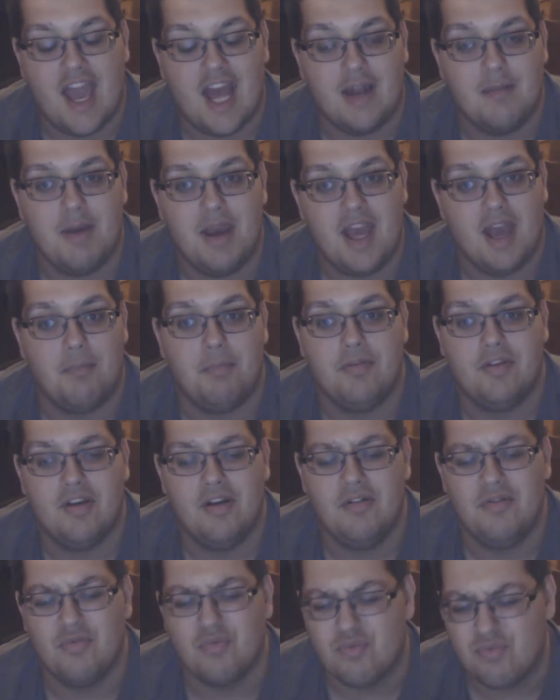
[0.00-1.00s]
anime
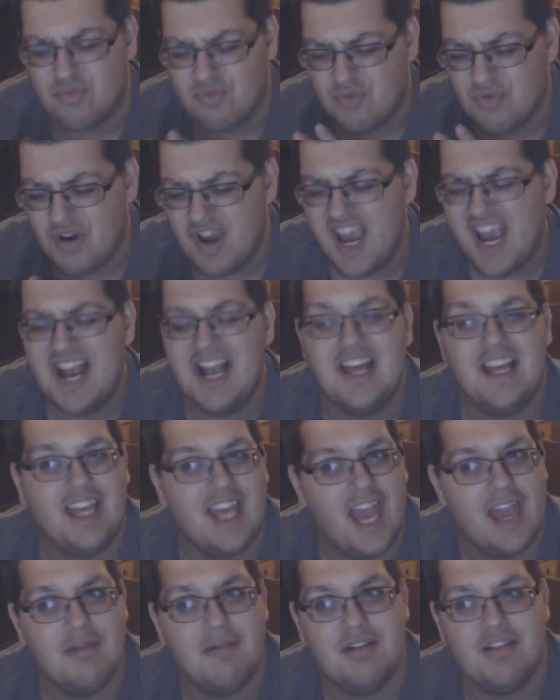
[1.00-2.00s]
episodes really
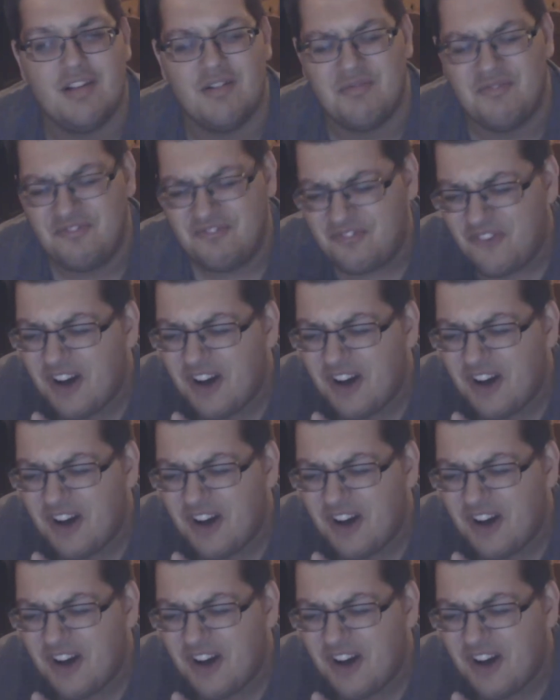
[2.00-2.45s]
came into